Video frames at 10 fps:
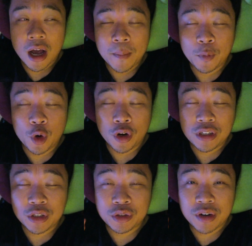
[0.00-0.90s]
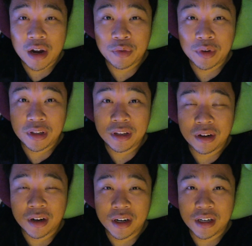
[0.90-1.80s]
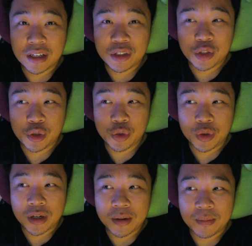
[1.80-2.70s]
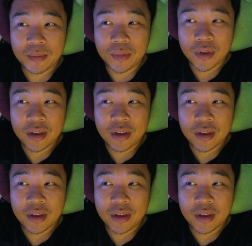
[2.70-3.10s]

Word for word: I'm going to try really hard to um,